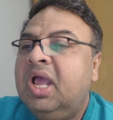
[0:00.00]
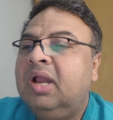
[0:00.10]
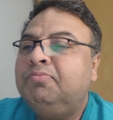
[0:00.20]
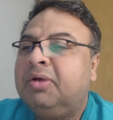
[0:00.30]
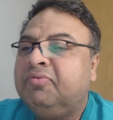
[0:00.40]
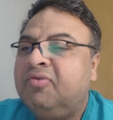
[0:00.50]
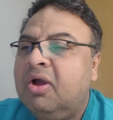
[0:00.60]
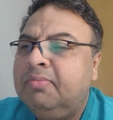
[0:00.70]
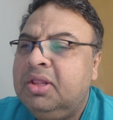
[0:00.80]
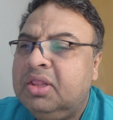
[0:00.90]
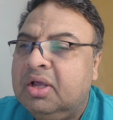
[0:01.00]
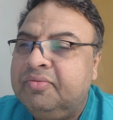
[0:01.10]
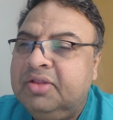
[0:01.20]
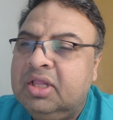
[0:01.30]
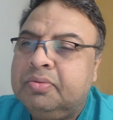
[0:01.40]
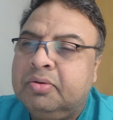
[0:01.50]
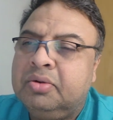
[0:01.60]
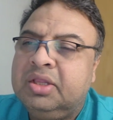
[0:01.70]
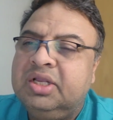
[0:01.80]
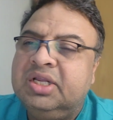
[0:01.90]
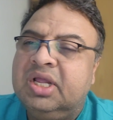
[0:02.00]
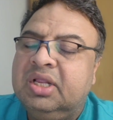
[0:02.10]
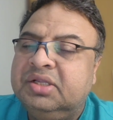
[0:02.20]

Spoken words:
and performance of this procedure